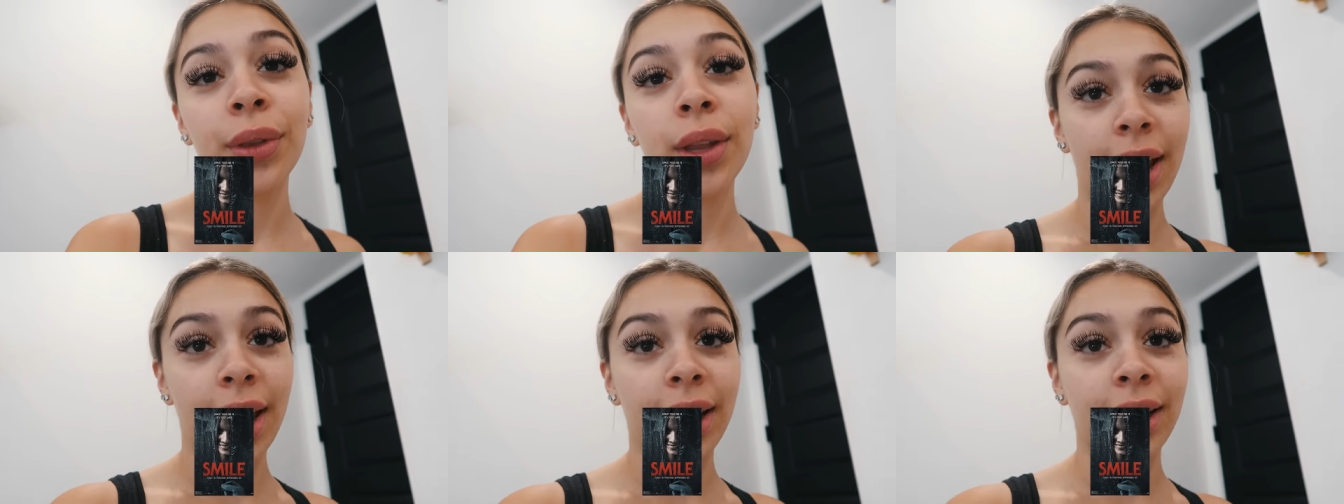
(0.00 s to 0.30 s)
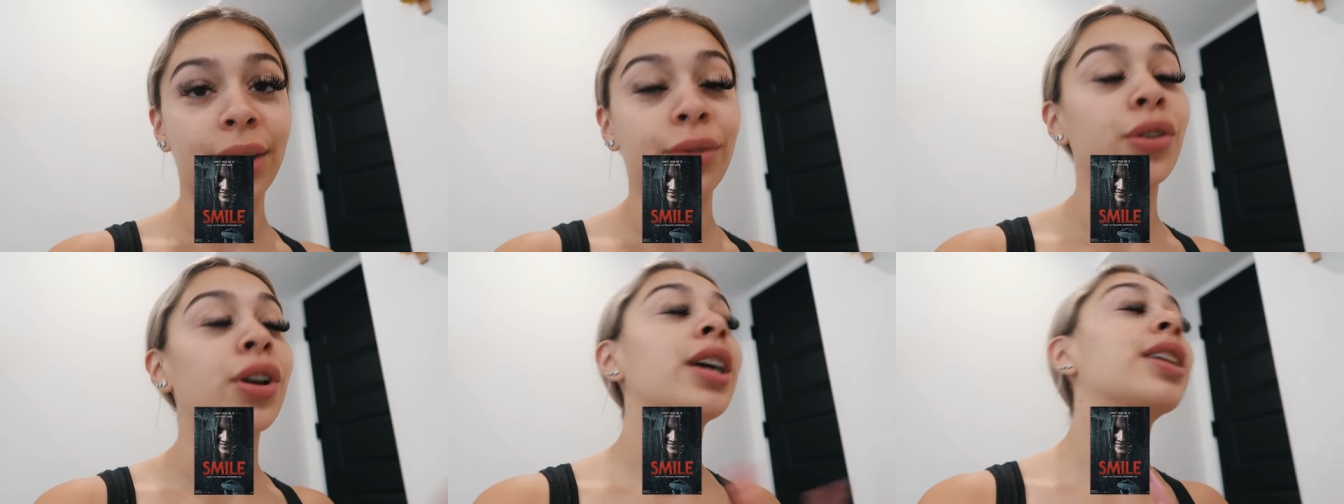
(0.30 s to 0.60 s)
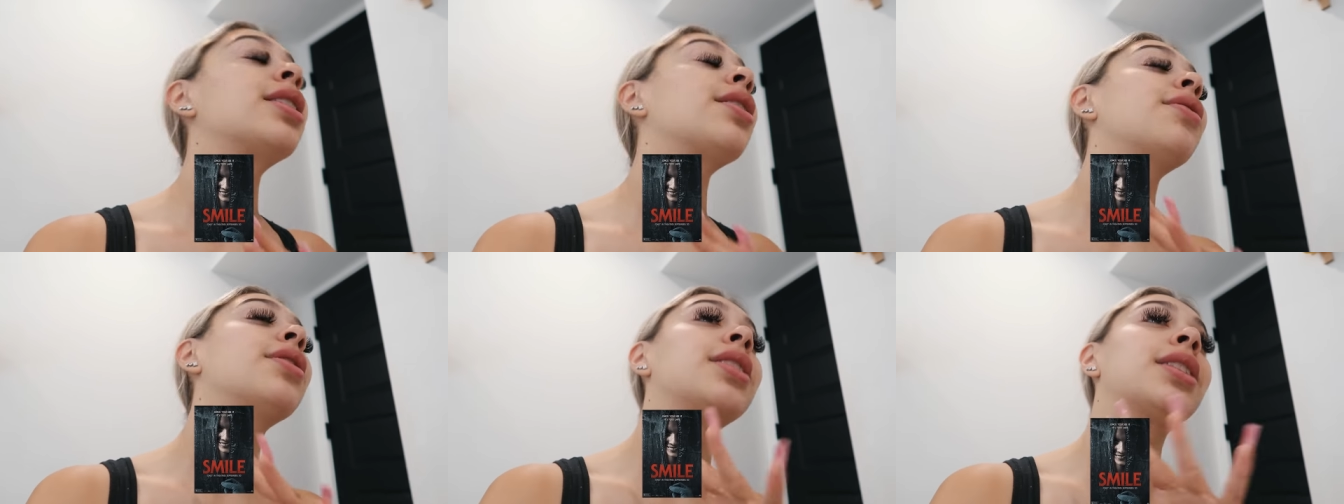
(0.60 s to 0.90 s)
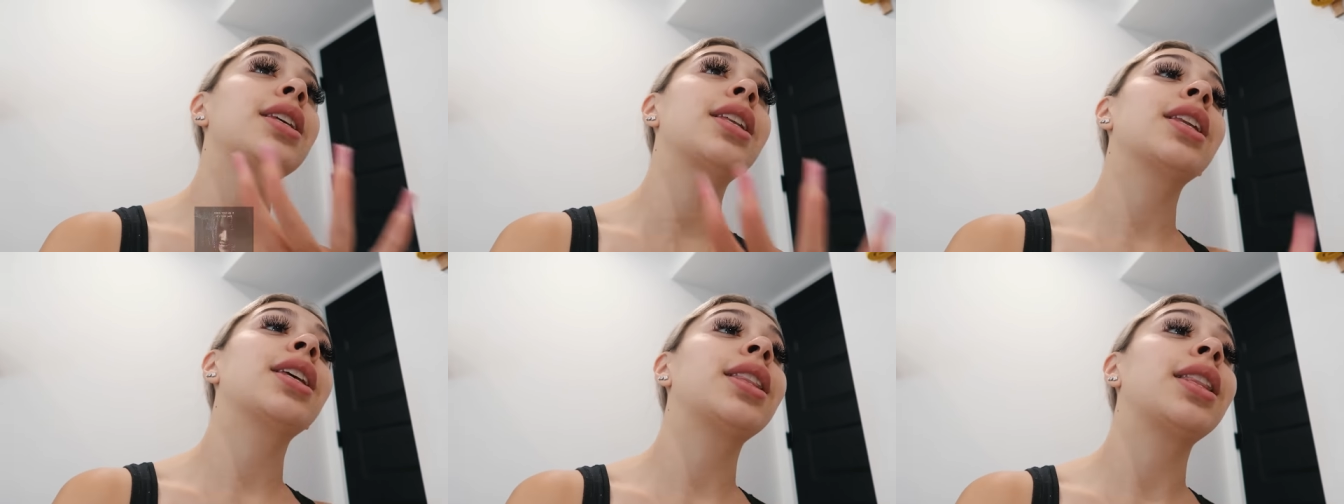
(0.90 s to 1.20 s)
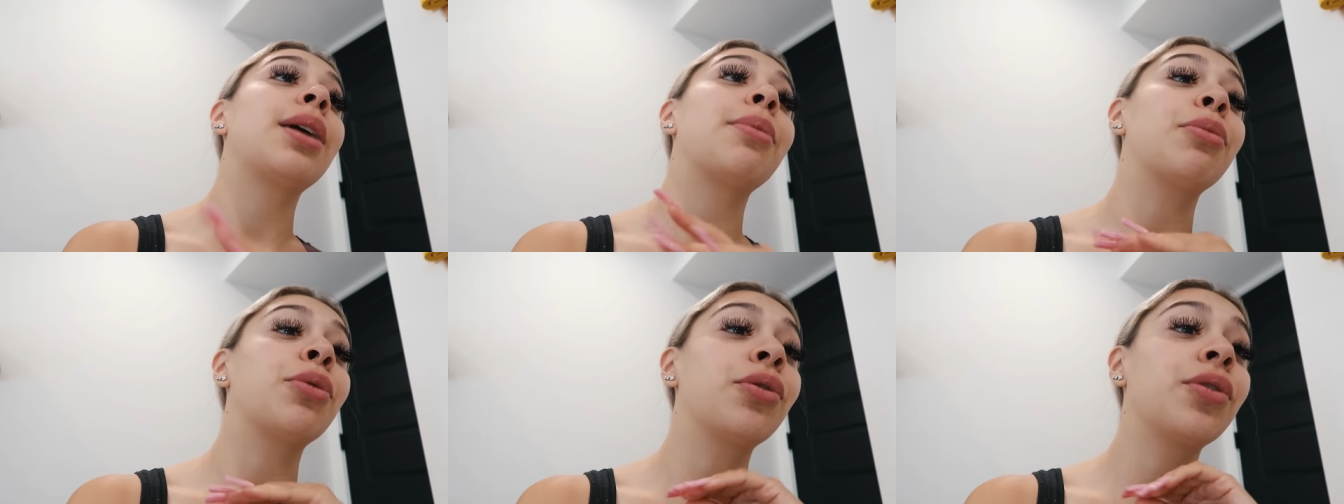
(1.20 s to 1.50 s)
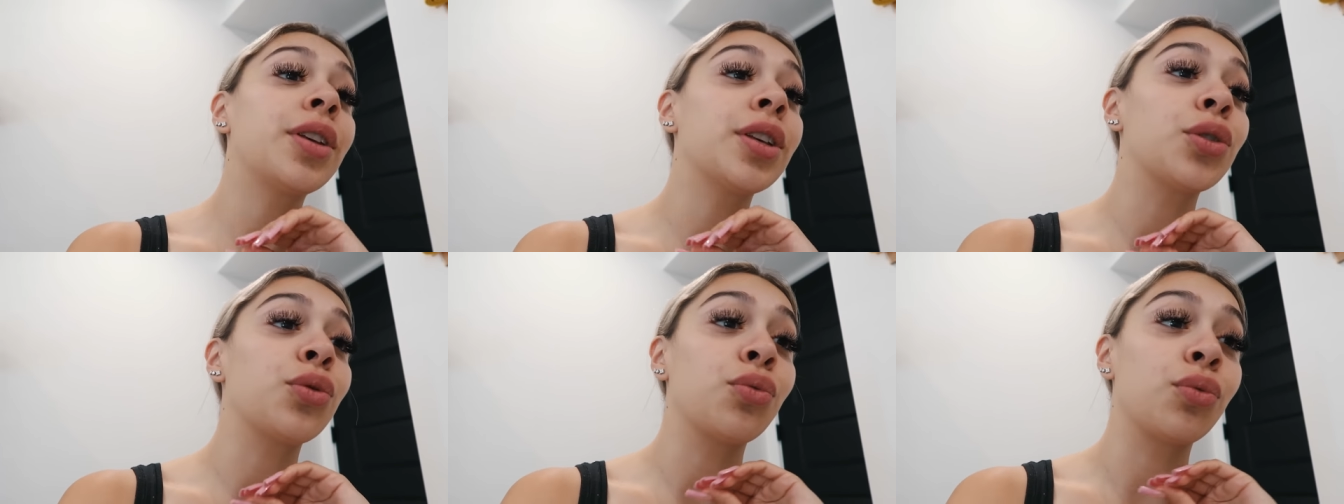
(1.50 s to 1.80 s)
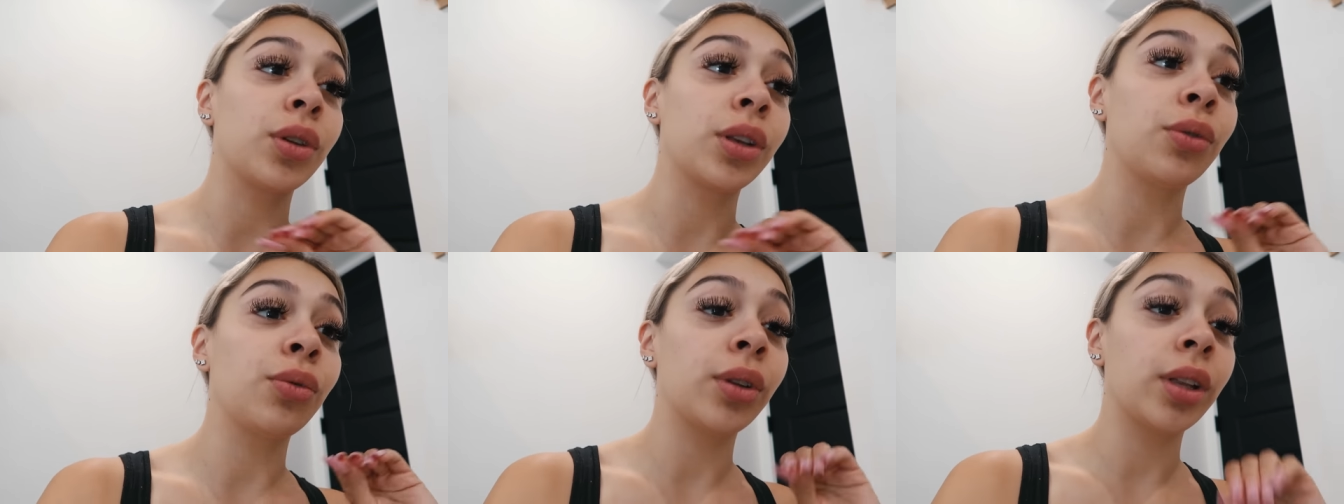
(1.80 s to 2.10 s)
And if you guys haven't seen it, that movie
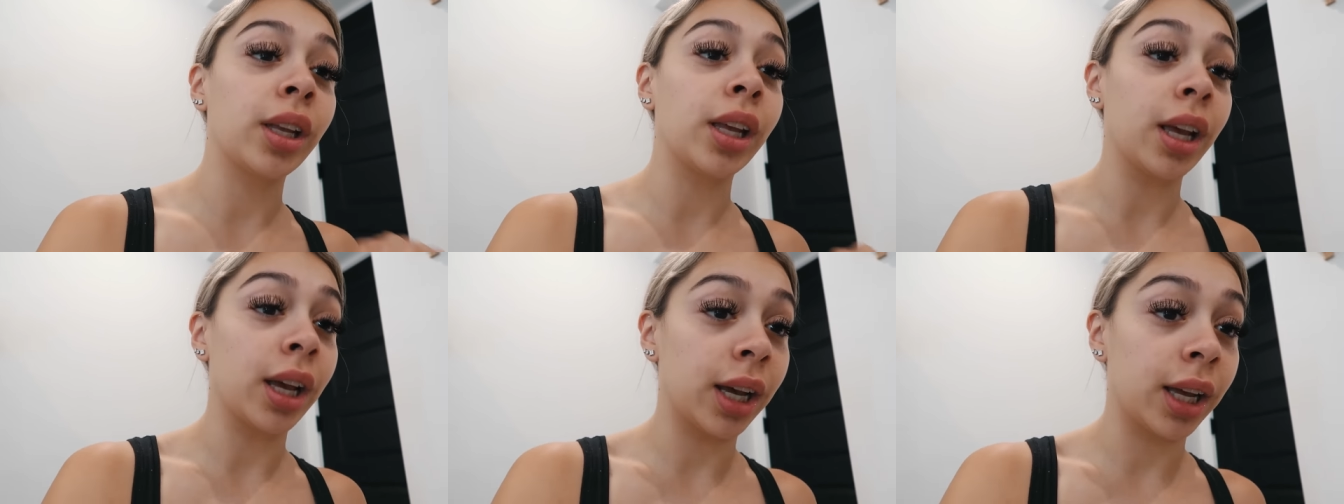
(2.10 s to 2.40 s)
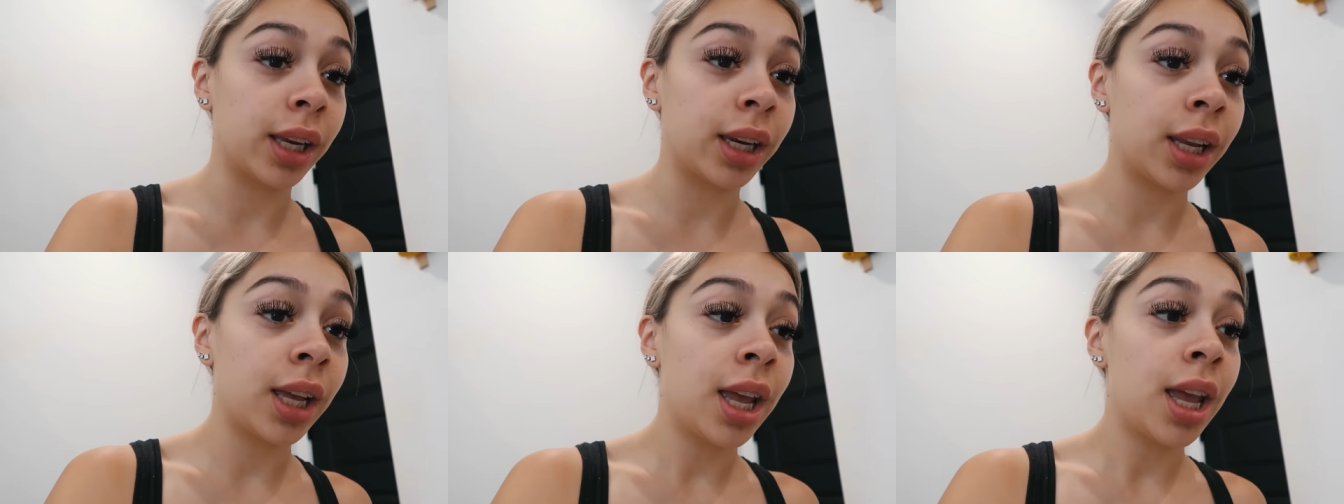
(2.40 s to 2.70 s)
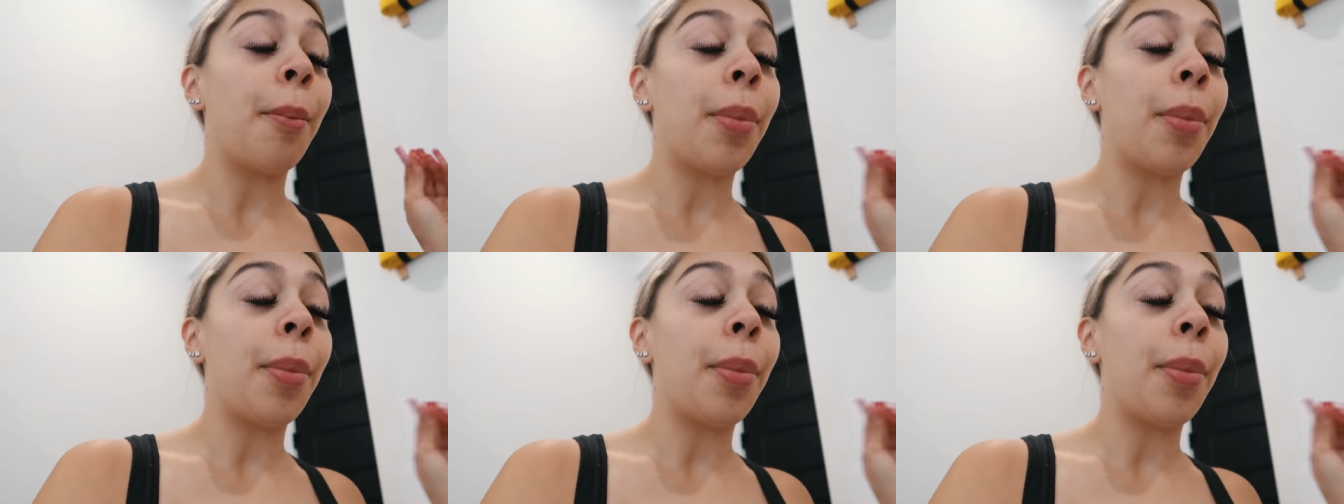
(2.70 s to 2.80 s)
is really, really good.